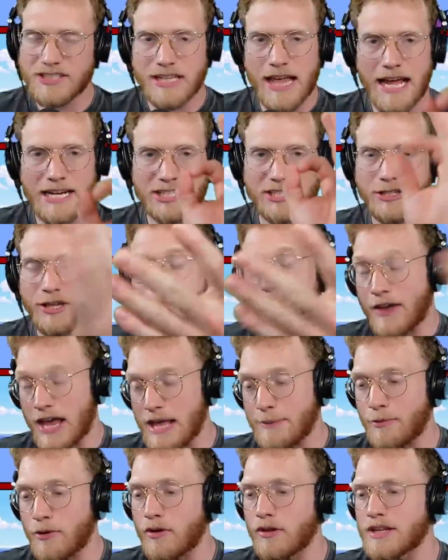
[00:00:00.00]
slash
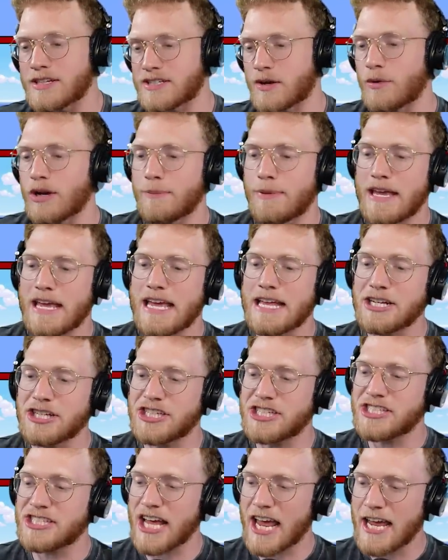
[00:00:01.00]
Clefable is going to be
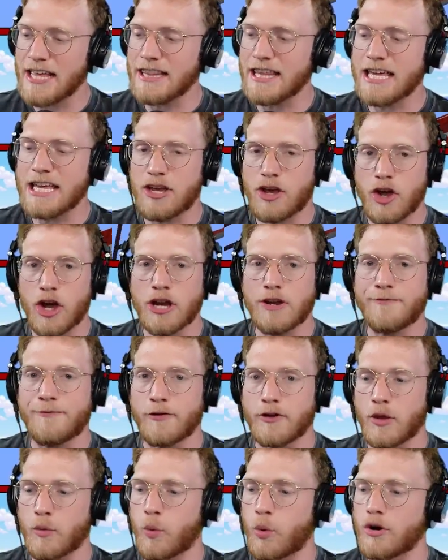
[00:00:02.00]
insanely good
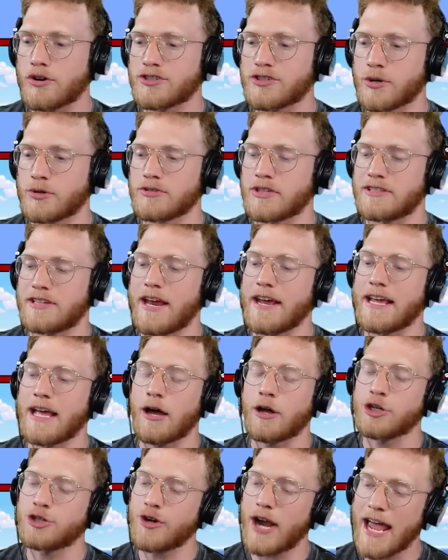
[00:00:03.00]
for the Warzone to take
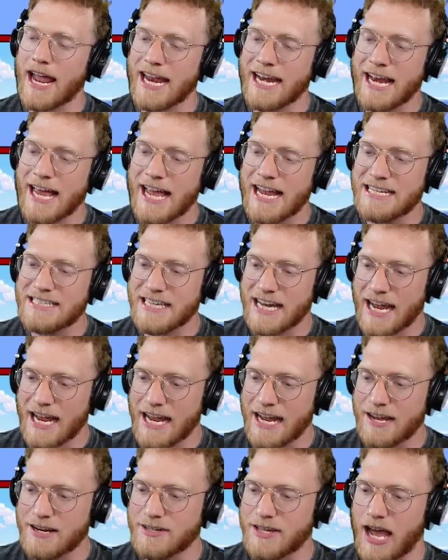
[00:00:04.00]
out Dragonites
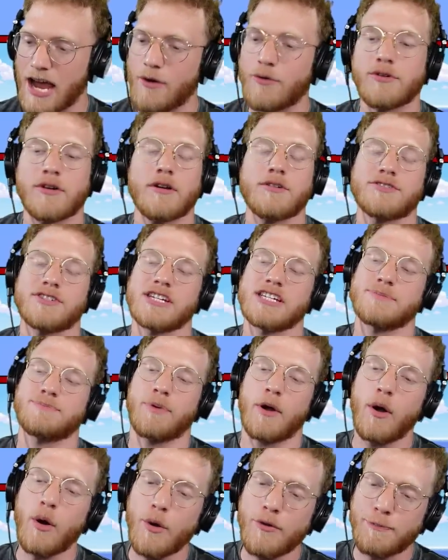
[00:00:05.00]
and Gyarados.
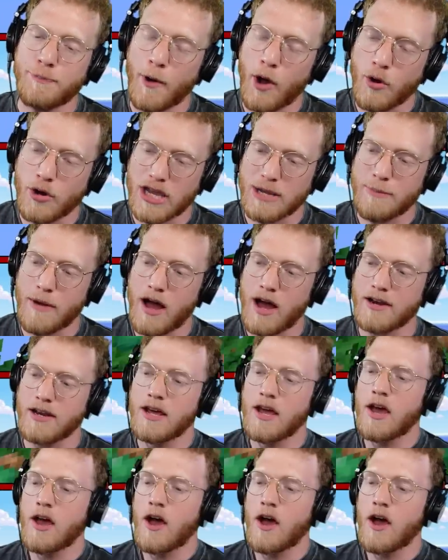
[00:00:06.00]
Both Pokemon